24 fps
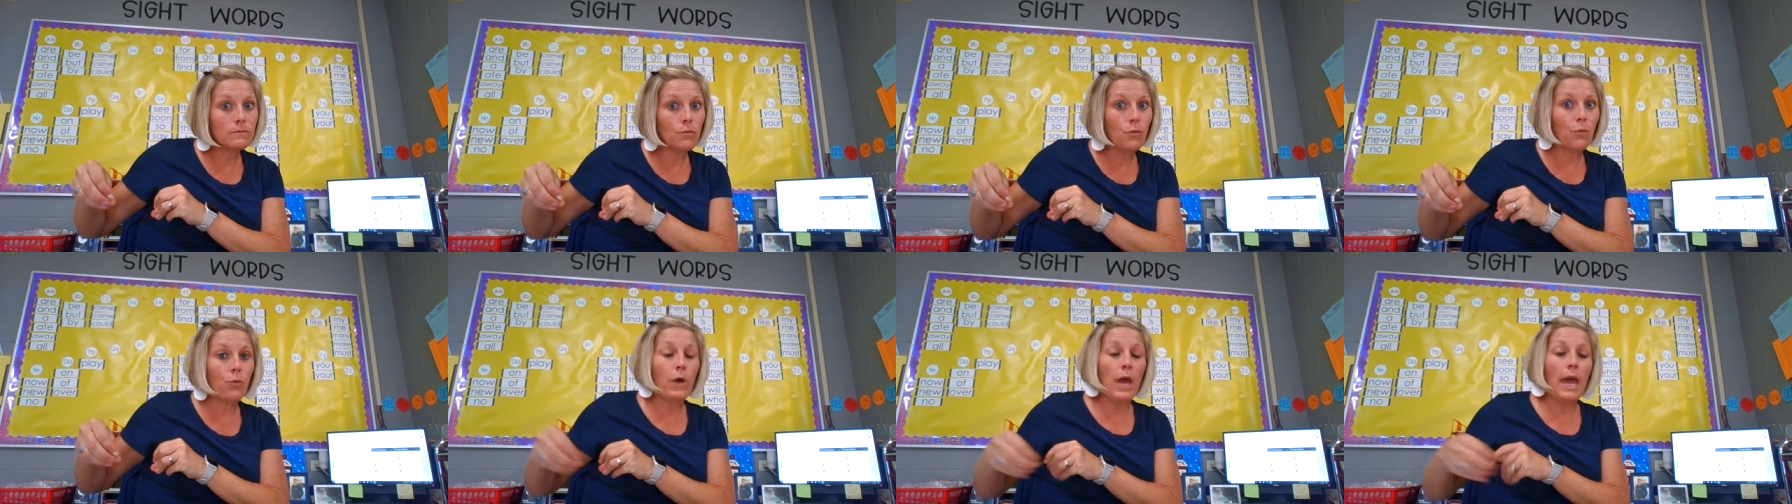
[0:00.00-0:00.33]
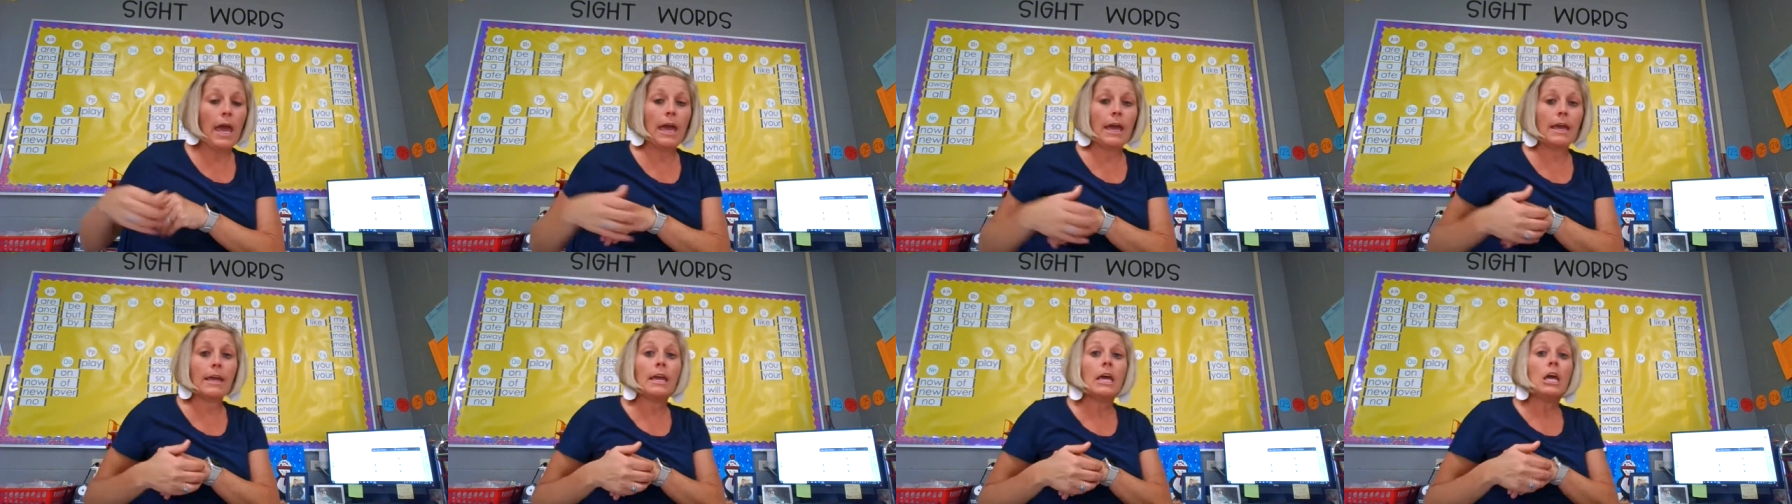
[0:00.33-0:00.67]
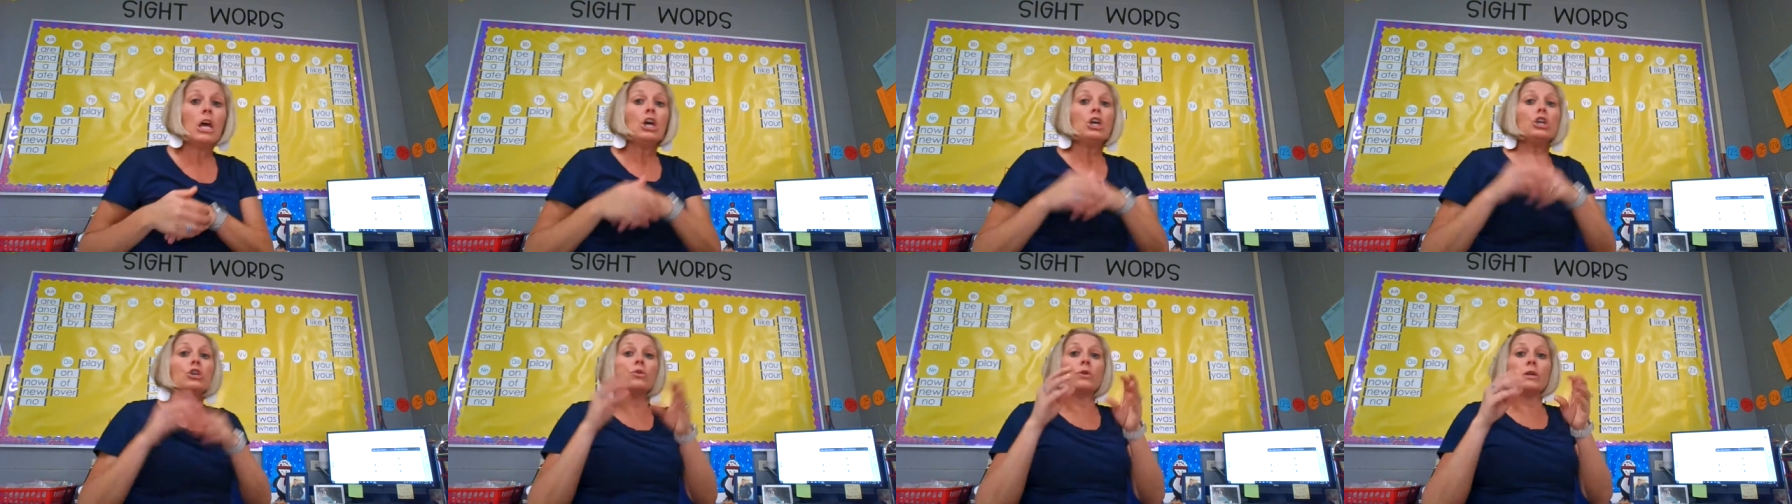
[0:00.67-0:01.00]
Okay,
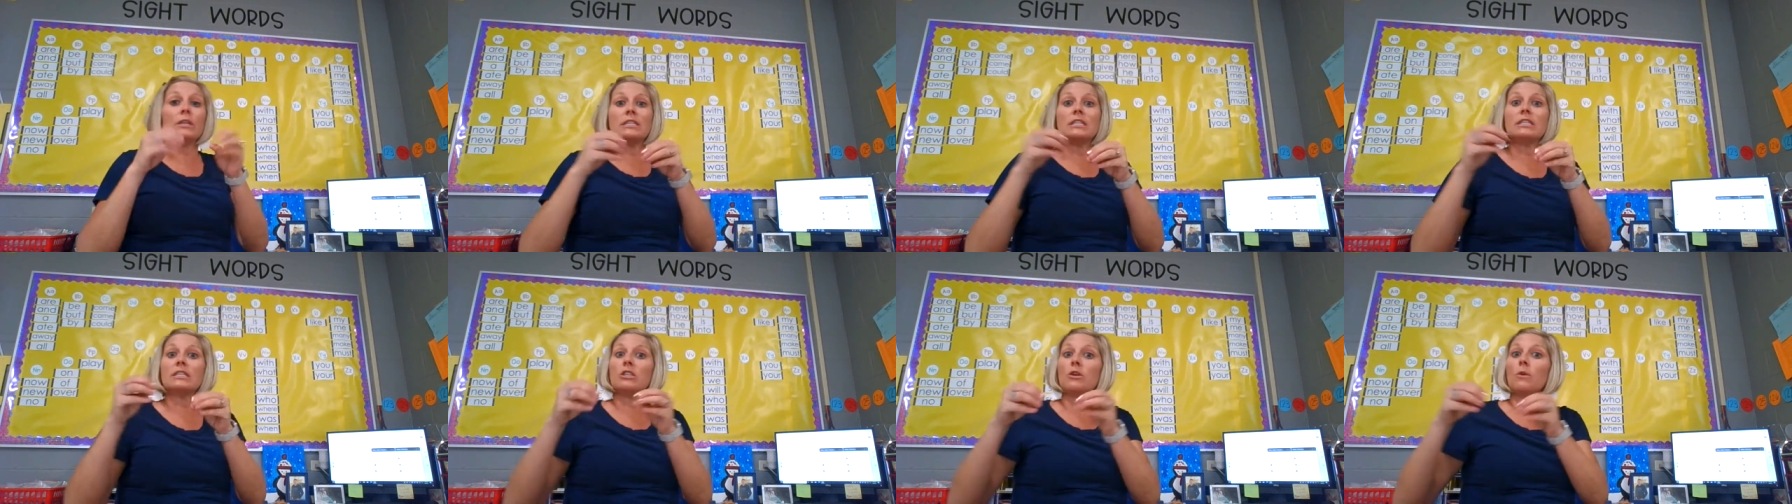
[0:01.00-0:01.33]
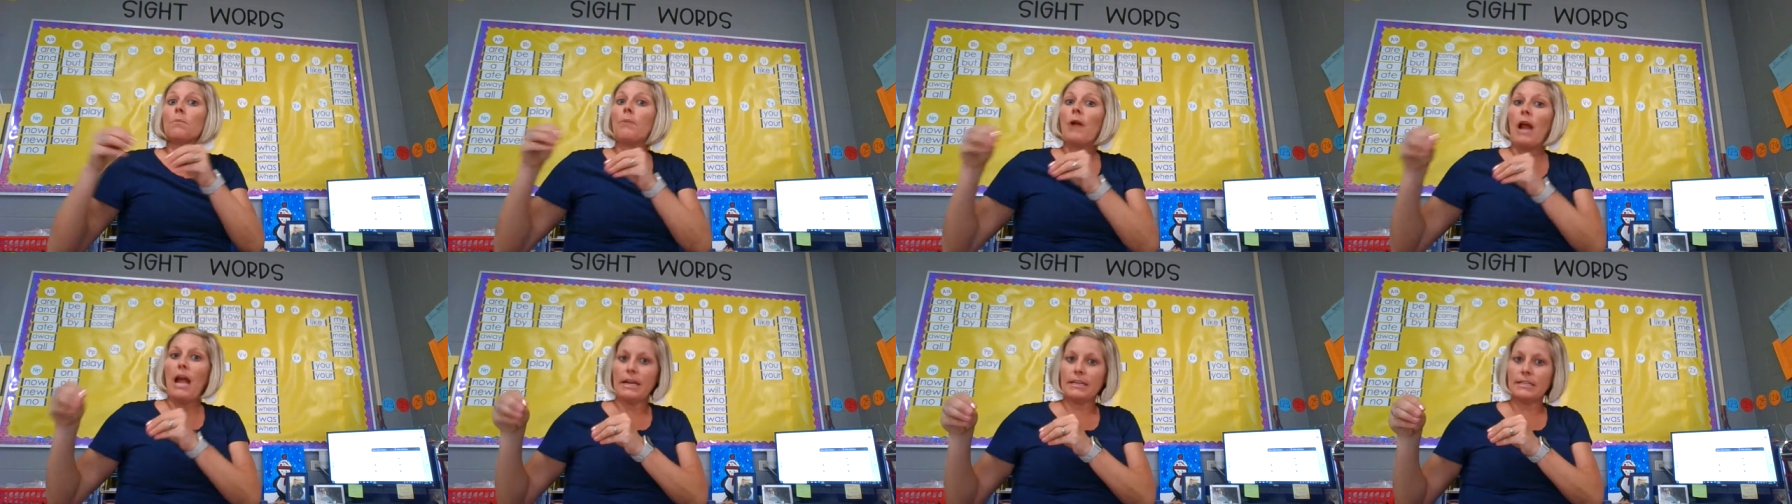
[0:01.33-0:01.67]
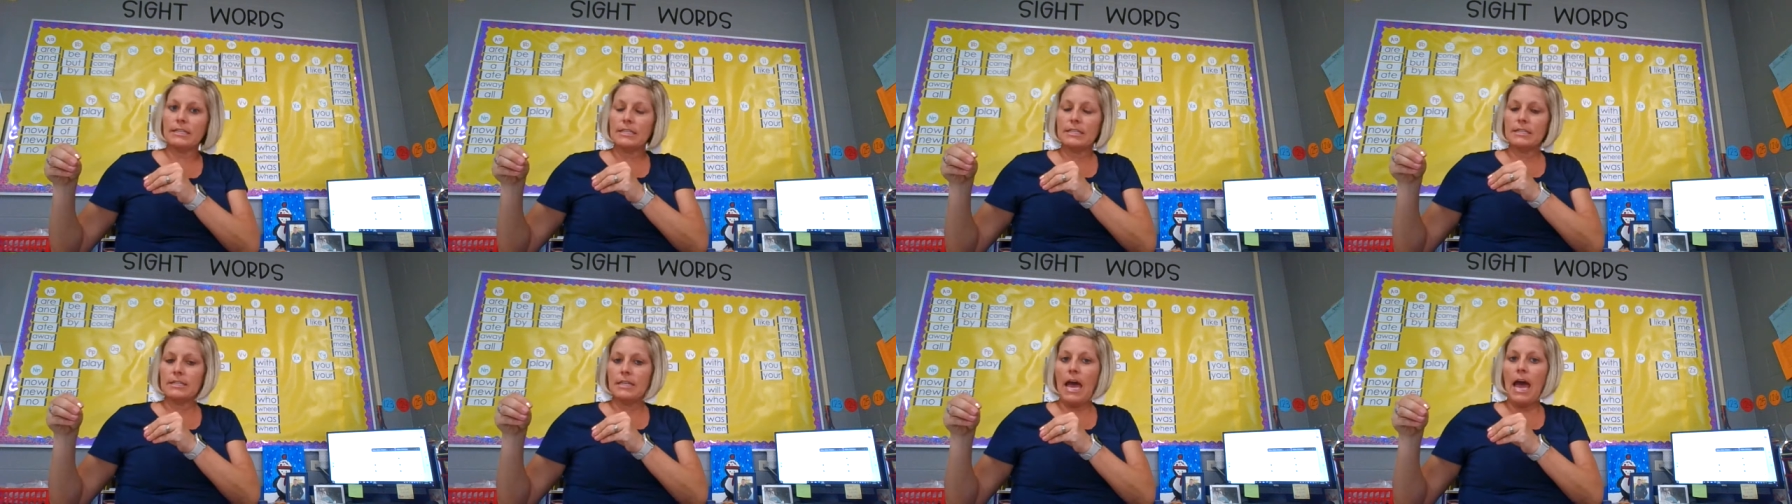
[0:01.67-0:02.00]
you can still
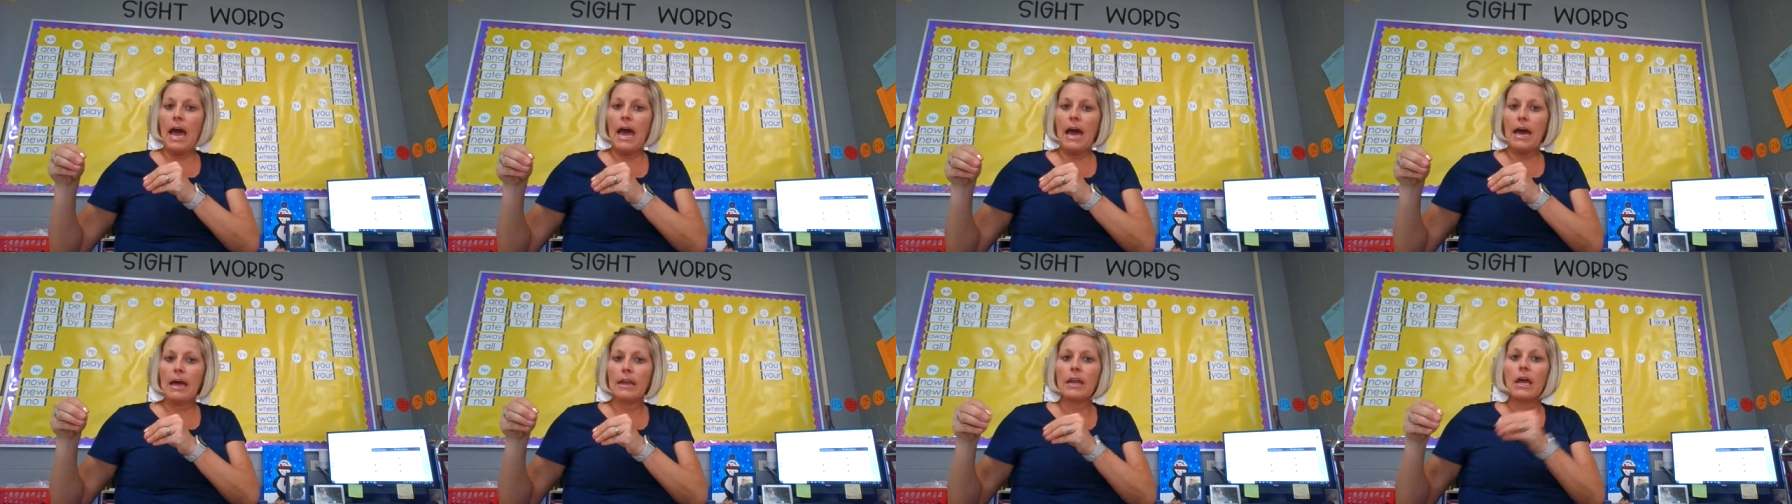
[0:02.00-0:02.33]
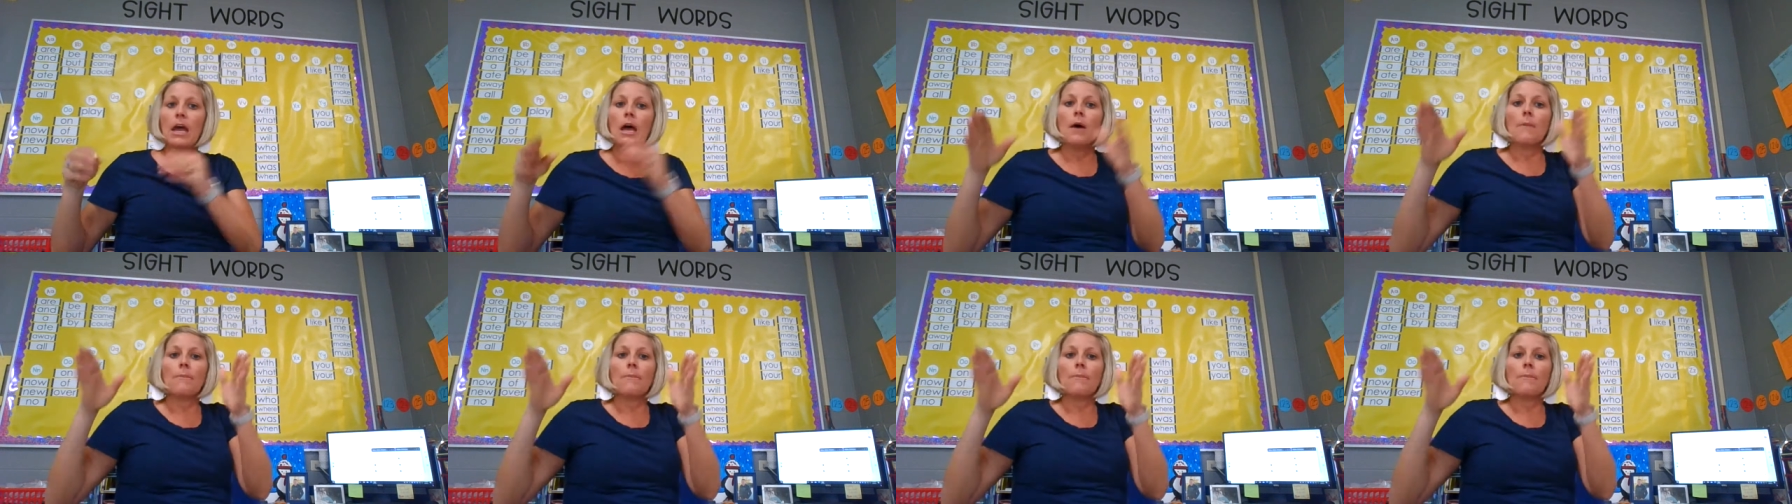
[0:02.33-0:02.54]
practice that,